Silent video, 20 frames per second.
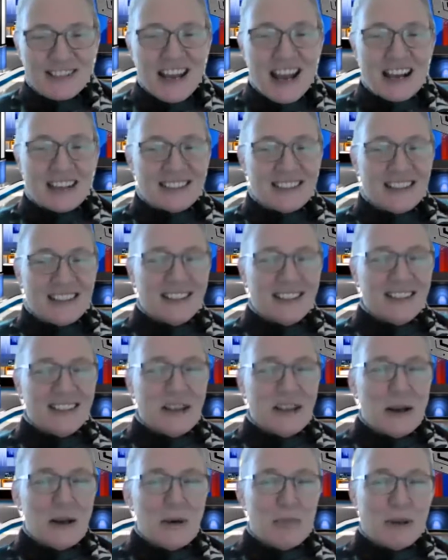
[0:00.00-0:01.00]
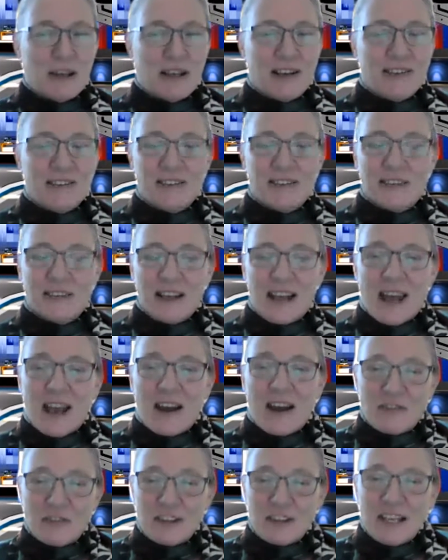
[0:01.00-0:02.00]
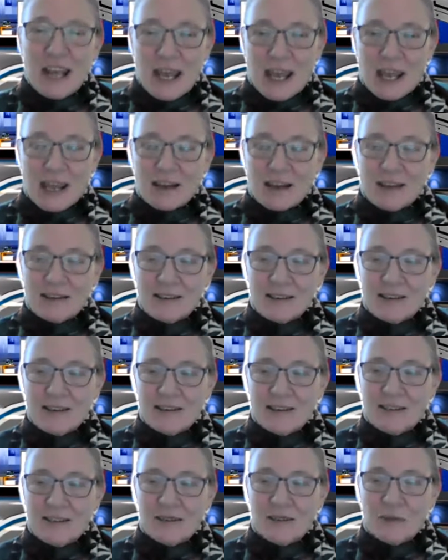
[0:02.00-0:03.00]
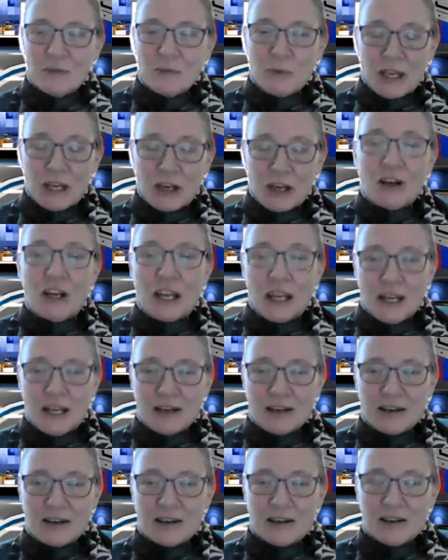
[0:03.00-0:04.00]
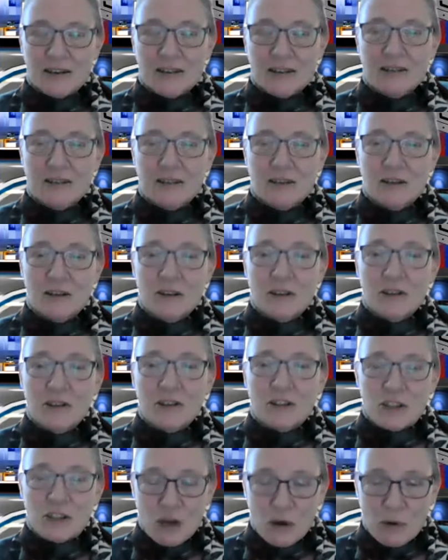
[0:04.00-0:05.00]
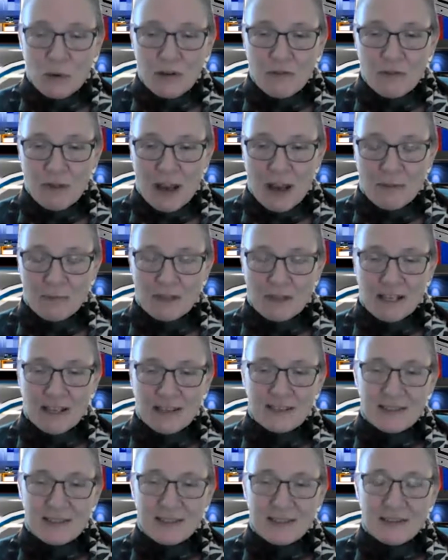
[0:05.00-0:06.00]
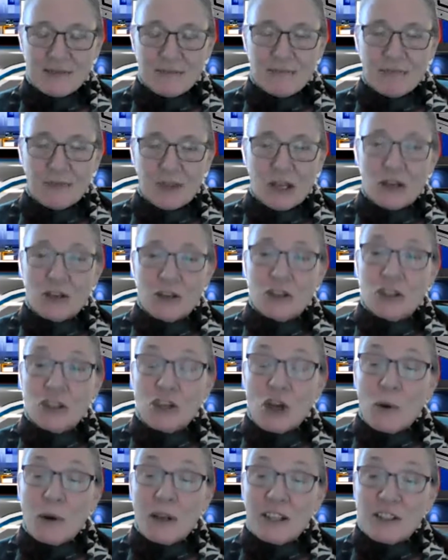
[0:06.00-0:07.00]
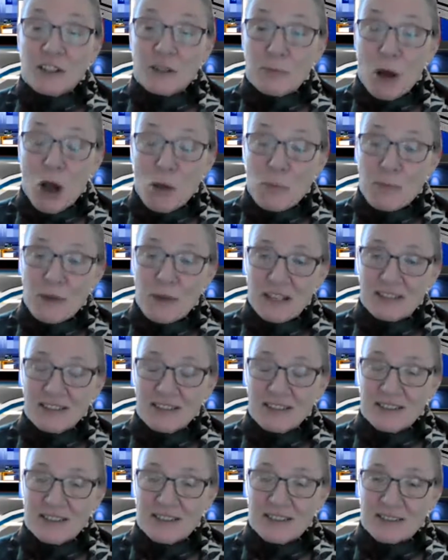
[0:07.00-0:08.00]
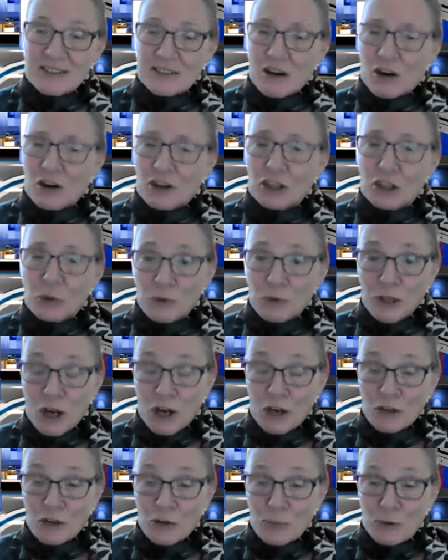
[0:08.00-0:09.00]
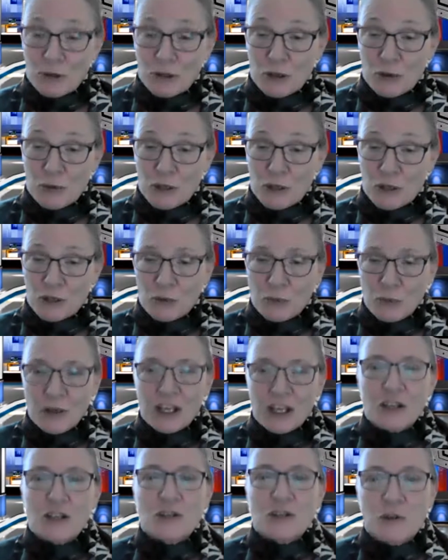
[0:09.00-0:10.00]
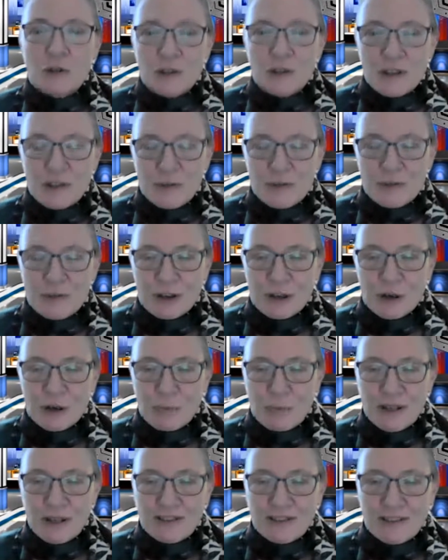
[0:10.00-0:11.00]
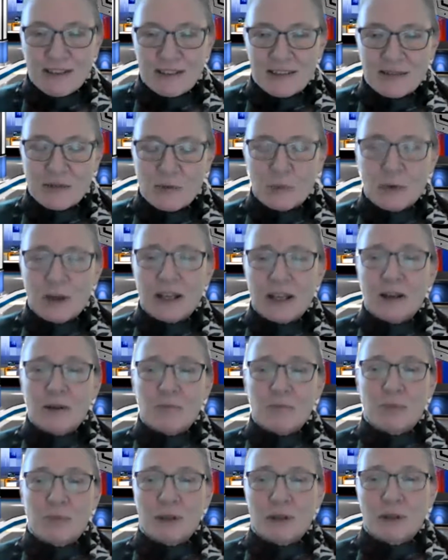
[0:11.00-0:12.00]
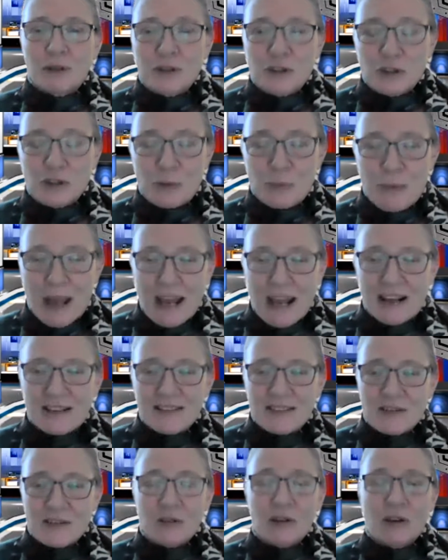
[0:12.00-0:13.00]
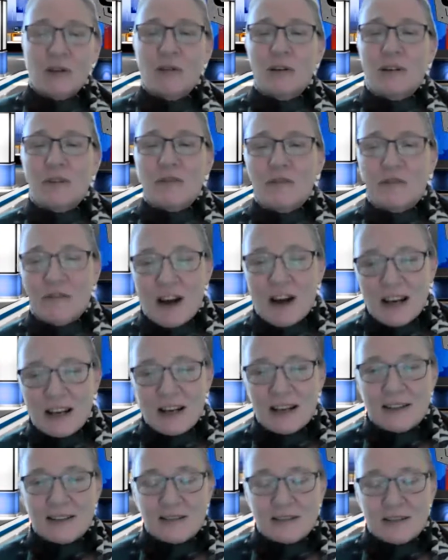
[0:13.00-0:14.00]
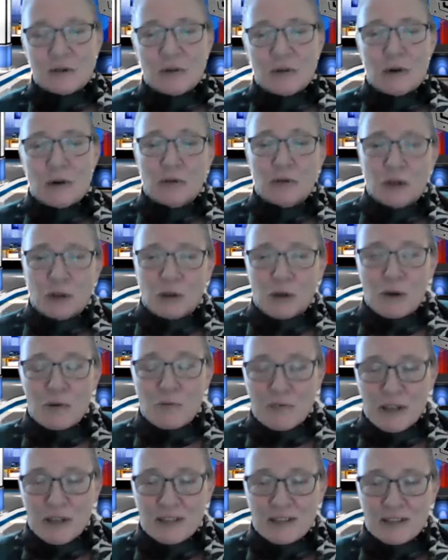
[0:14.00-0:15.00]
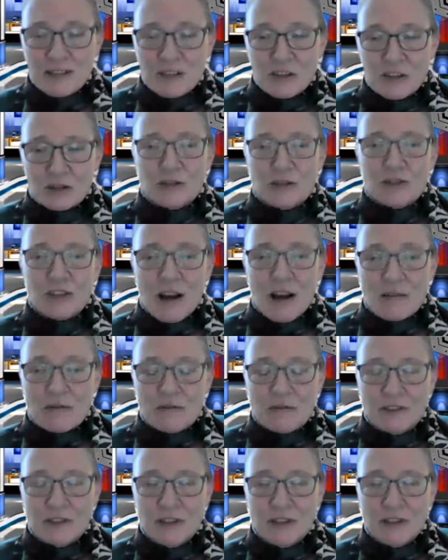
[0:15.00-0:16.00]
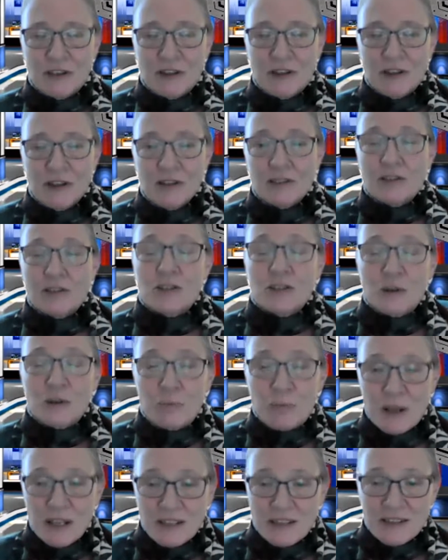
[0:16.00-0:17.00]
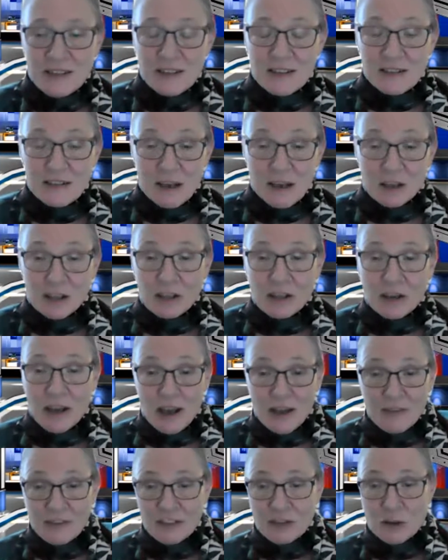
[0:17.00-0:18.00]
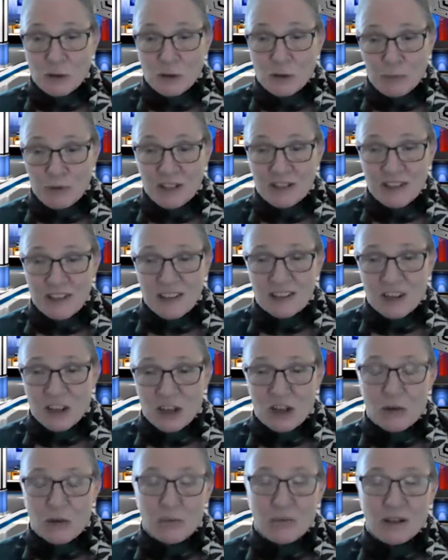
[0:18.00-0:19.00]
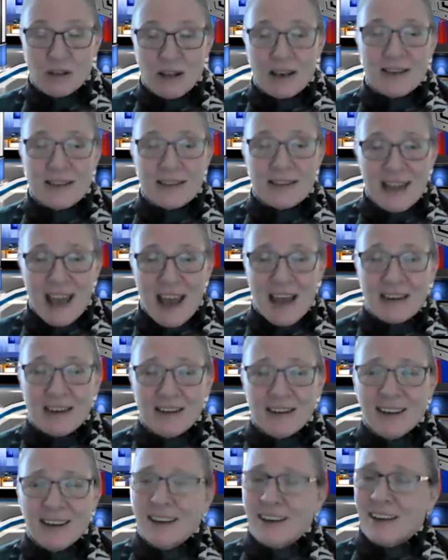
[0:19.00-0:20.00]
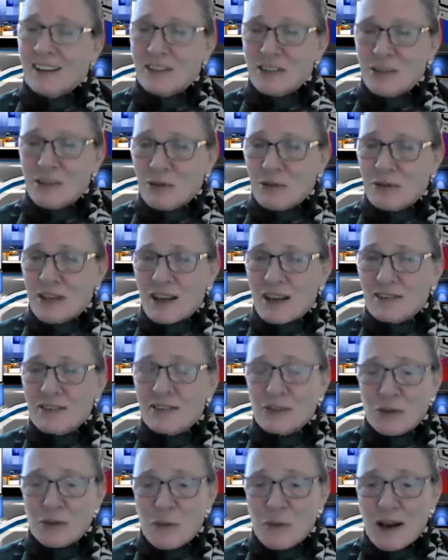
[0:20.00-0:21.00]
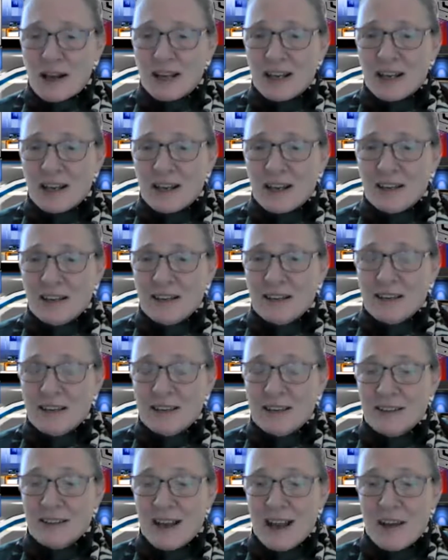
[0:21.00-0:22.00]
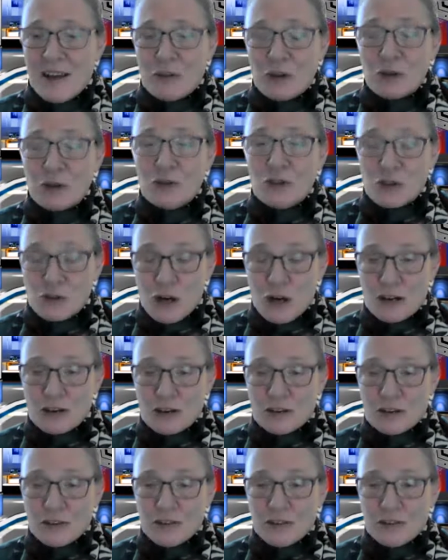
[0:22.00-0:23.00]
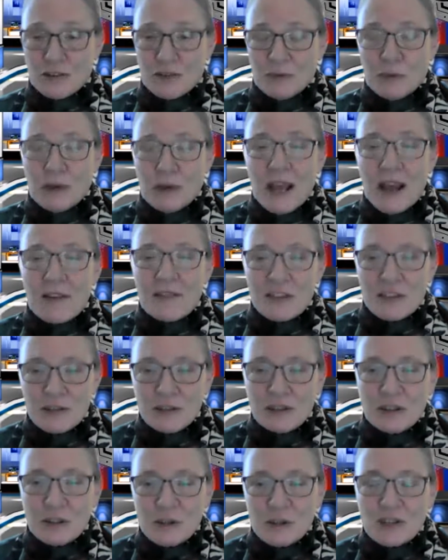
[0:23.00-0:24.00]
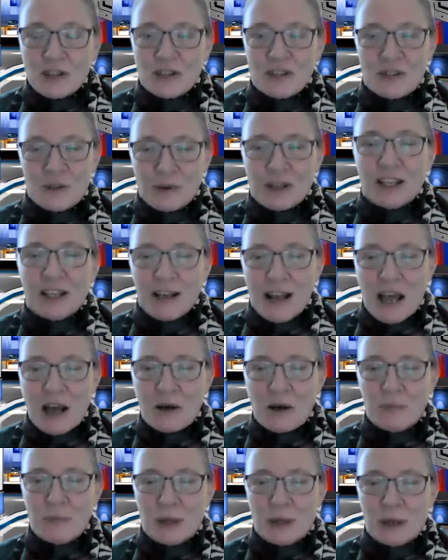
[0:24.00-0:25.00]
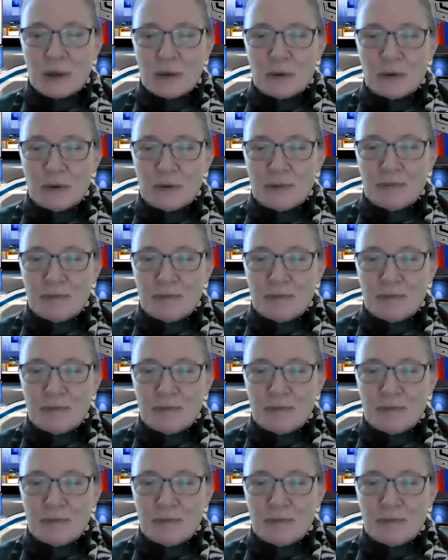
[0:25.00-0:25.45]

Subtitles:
tactics because every day we are here showing families, showing small businesses. Are you an entrepreneur? We can do this for your business. We can build your bank so that you can finance the growth of your own business yourself. Has your business accumulated debt in 2020? Have you struggled? We have solutions. We can help you.